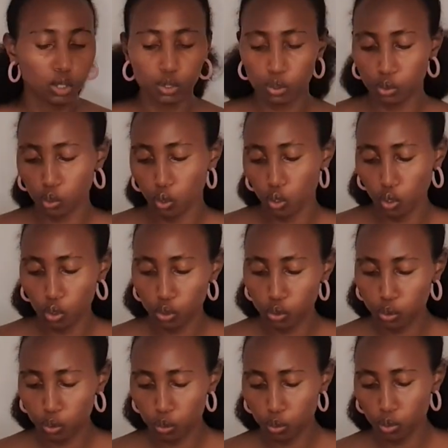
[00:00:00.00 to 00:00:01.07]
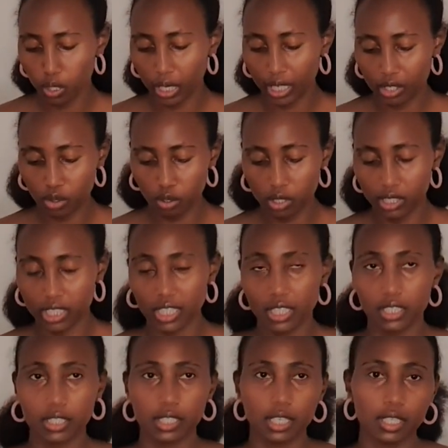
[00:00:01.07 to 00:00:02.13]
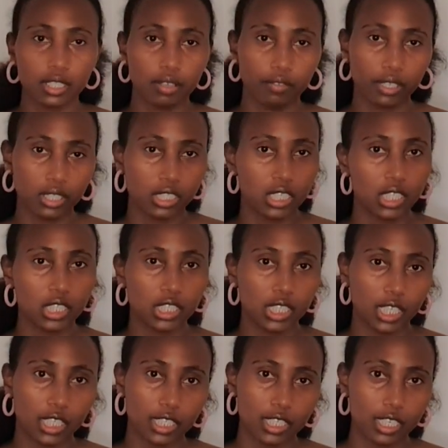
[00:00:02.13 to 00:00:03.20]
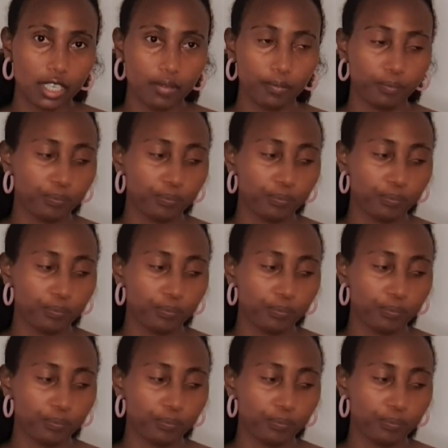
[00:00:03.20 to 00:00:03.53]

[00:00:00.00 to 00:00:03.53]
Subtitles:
so two cartons is 1760.